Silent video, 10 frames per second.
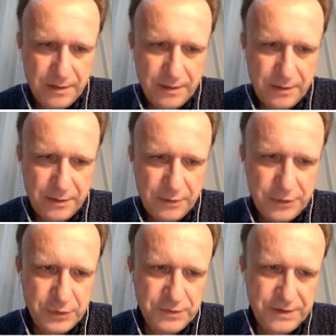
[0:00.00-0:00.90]

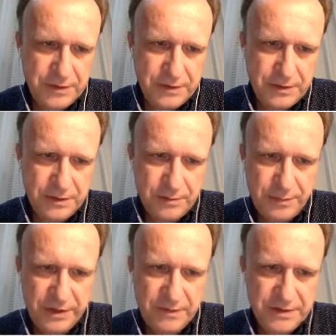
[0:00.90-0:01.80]
introduced in a
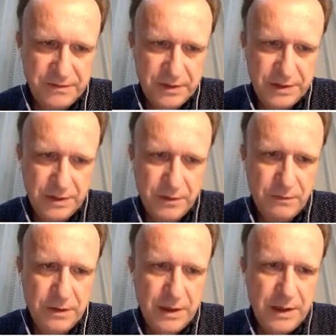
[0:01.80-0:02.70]
previous video,
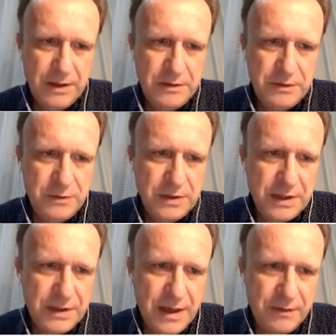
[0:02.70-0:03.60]
you
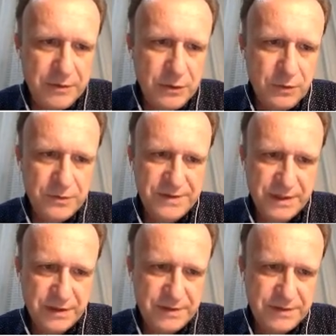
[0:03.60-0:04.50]
can now use
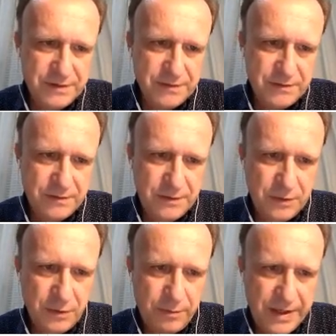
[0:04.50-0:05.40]
this.
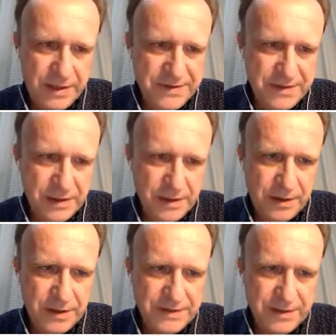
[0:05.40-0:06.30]
Your base here
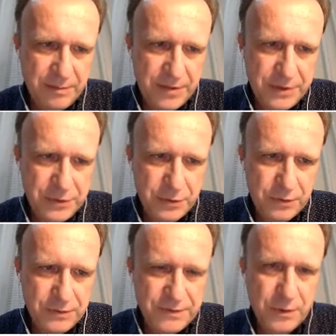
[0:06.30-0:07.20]
is number
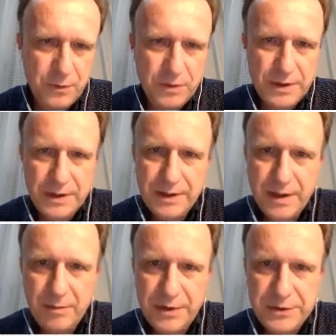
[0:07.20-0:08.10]
2, so
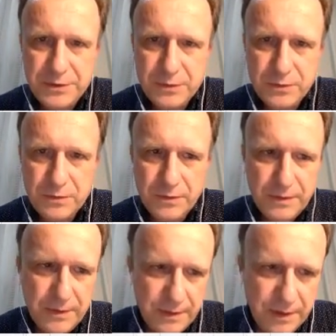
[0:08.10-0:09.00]
number 2
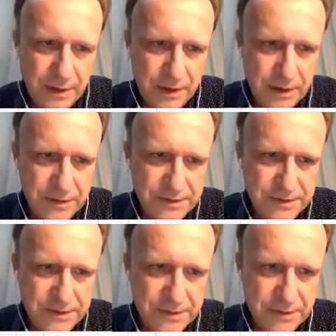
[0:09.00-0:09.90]

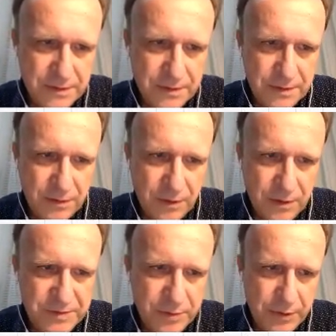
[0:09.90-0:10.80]
is
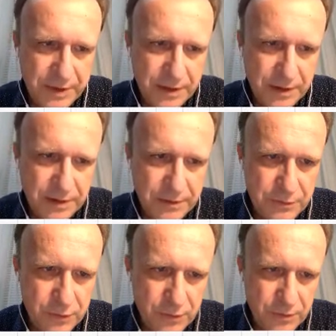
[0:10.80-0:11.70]
corresponding
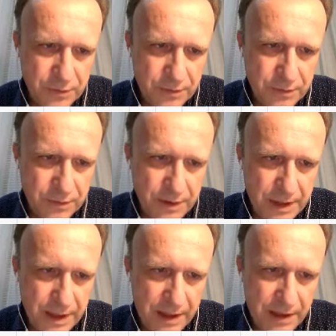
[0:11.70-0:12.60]
to
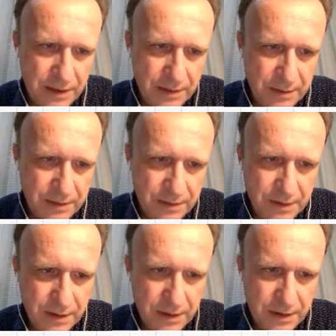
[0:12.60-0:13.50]
a
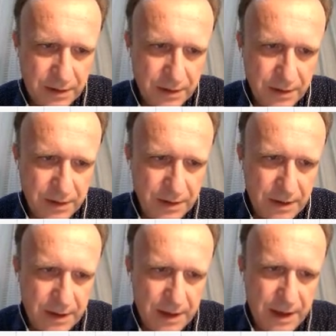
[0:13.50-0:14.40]
here,
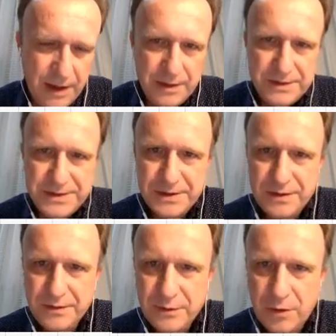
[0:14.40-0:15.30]
and
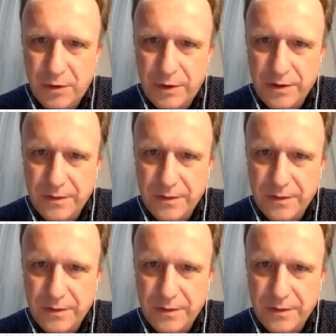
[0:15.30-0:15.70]
your